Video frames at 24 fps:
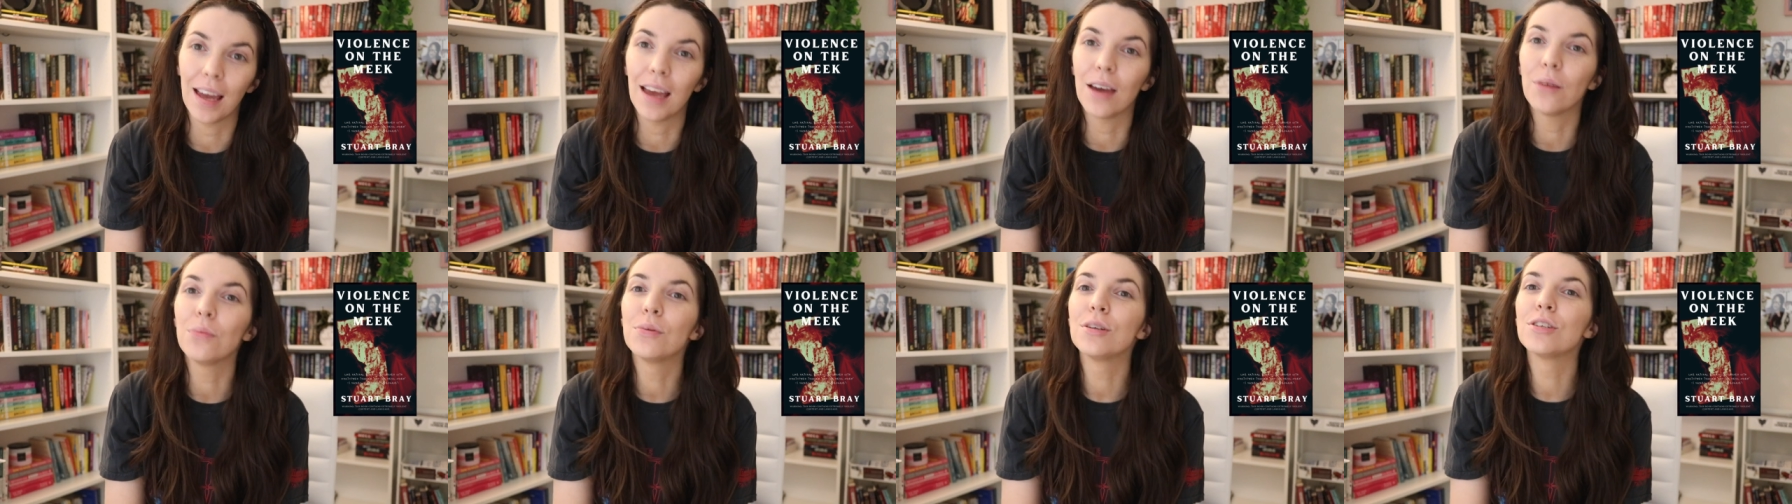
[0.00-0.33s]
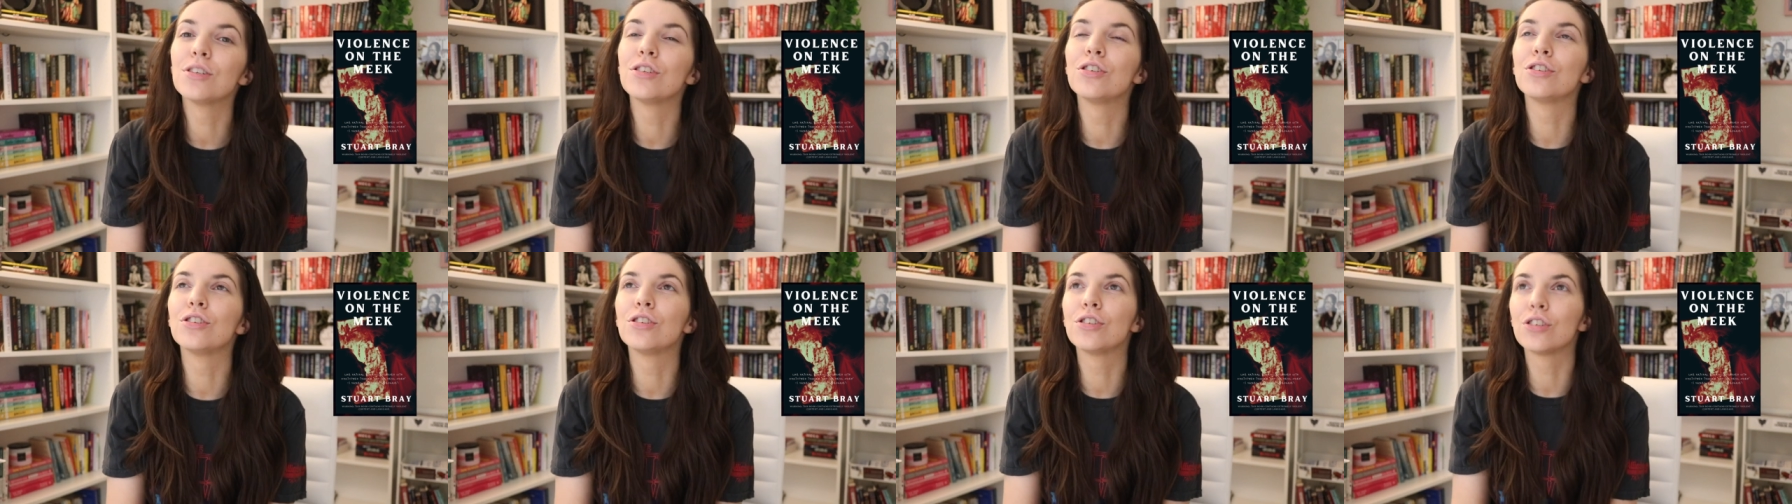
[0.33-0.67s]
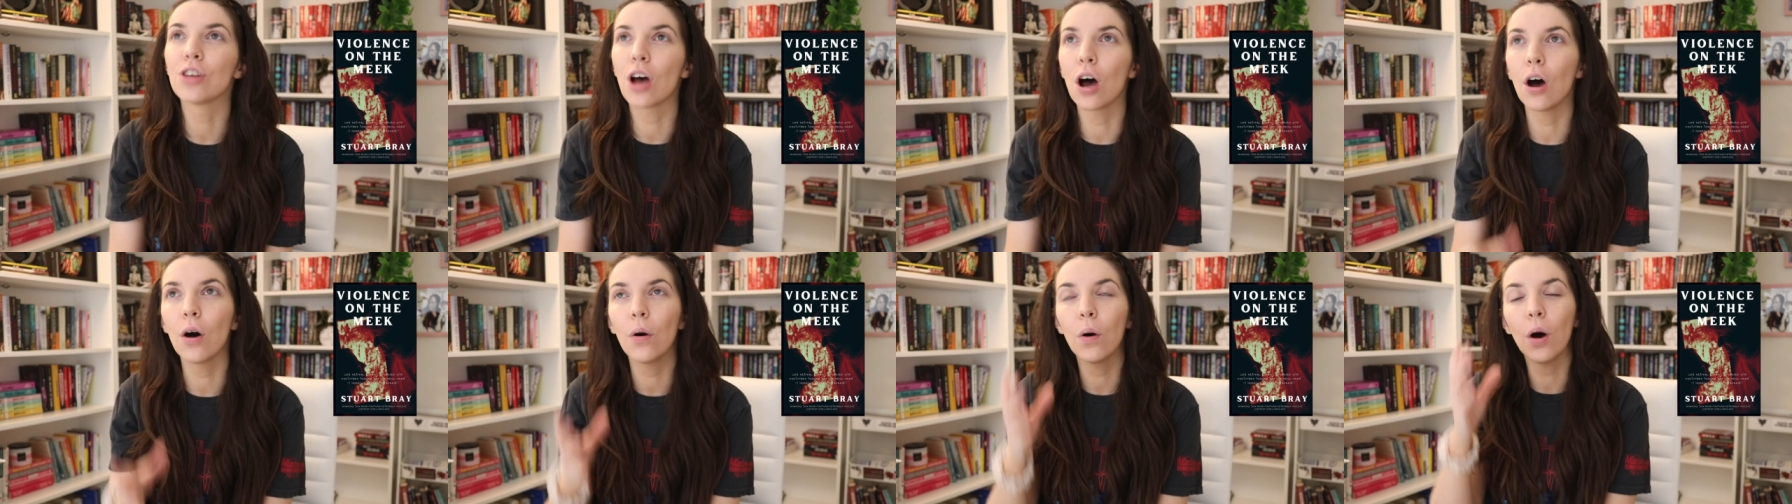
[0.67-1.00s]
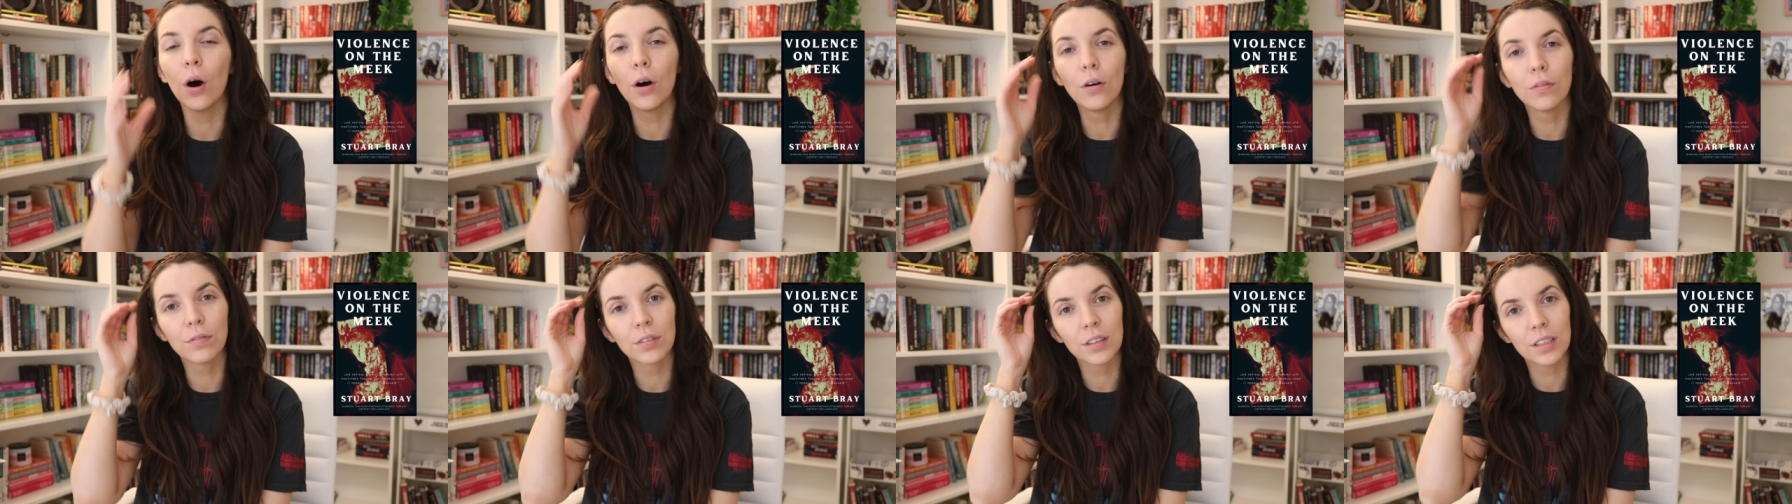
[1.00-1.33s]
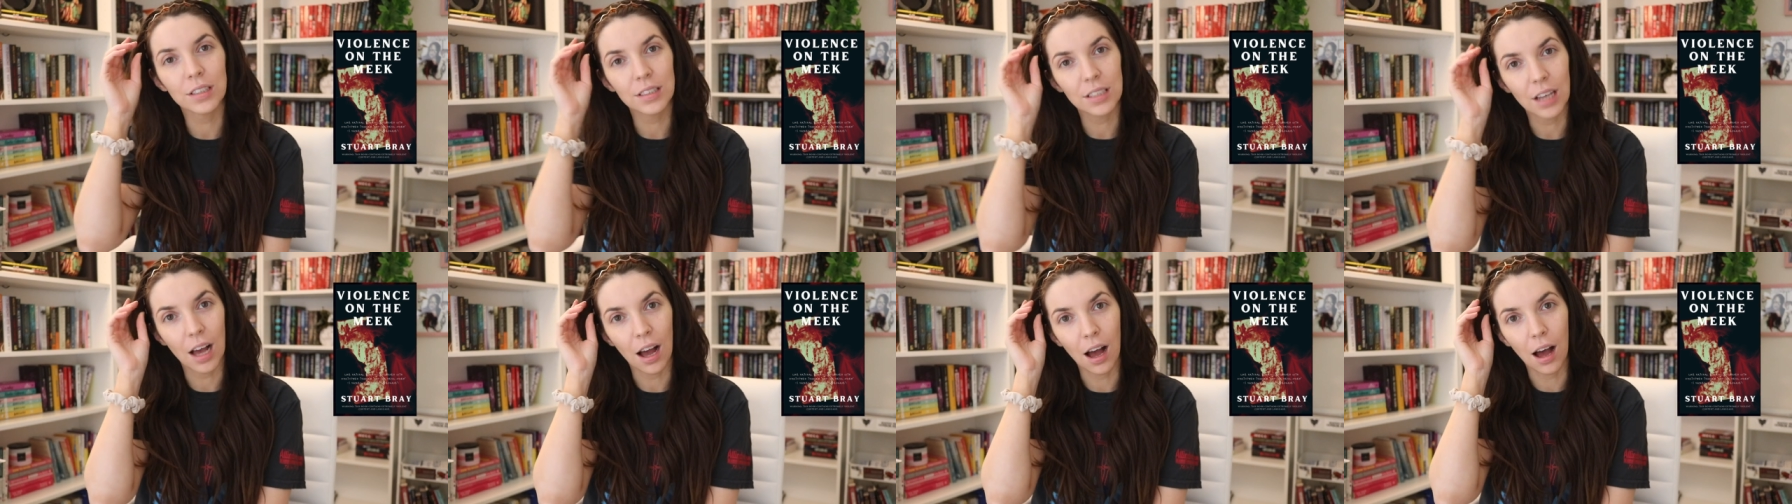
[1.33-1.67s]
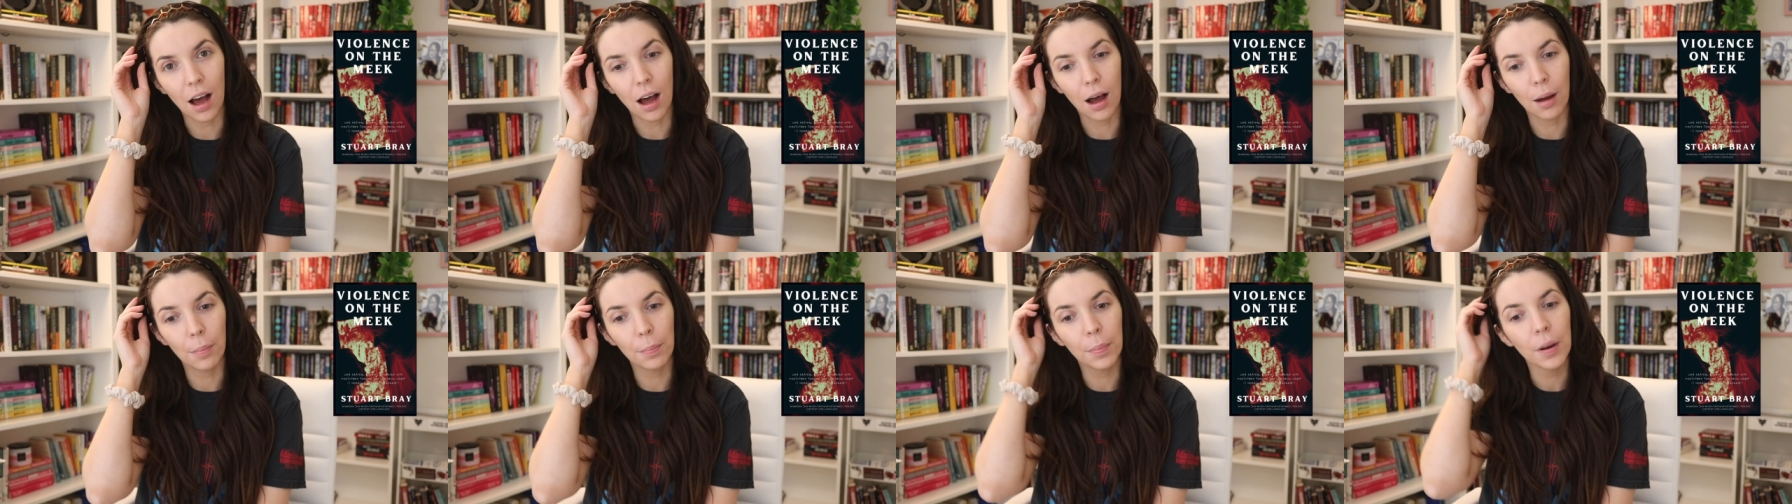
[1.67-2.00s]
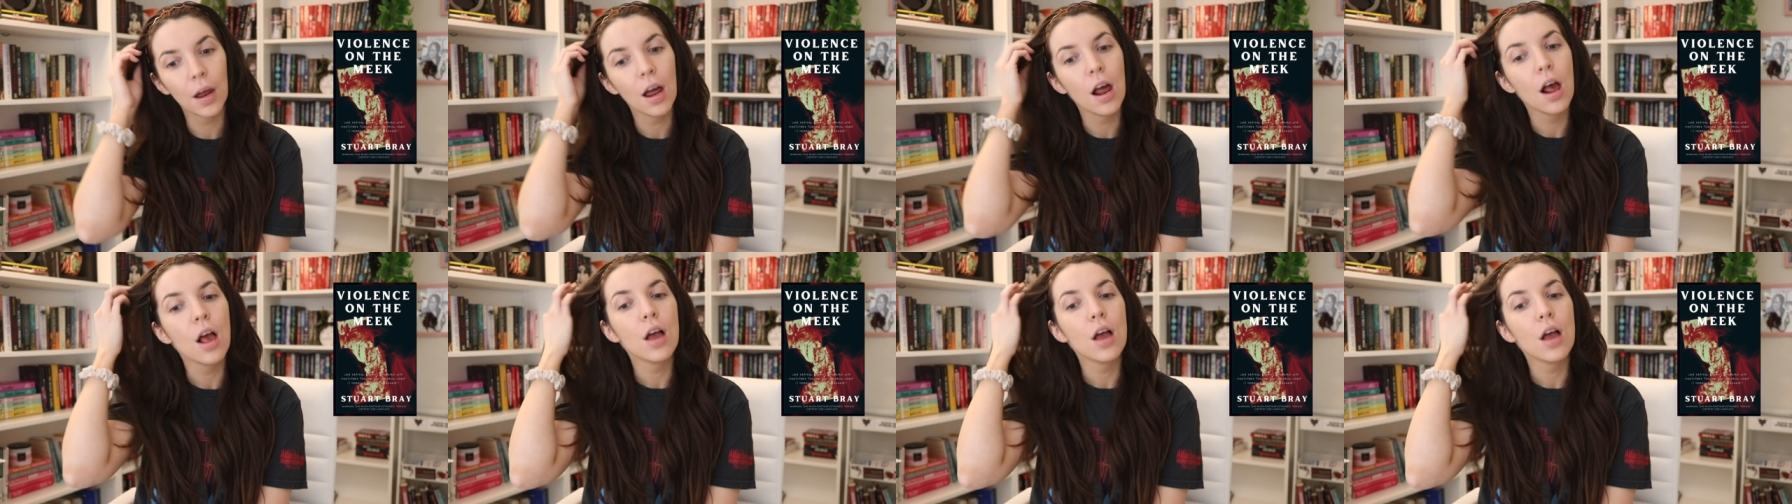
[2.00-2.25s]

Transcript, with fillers: It was so over the top,